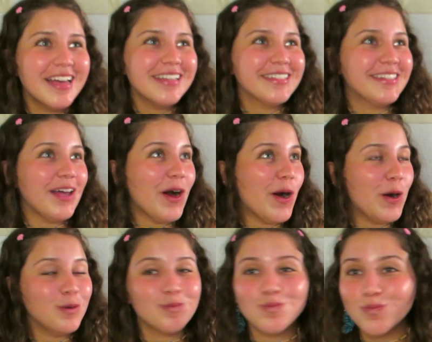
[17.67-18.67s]

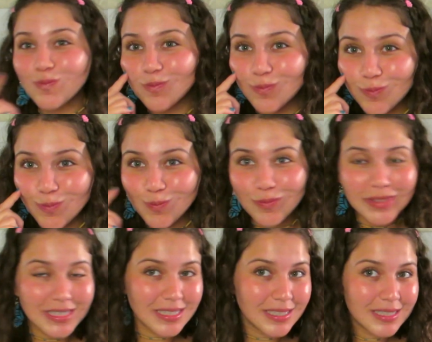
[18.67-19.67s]
So
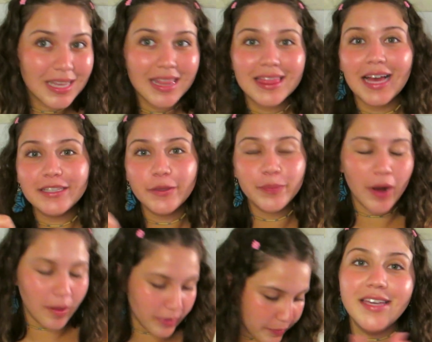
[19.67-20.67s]
that's a problem.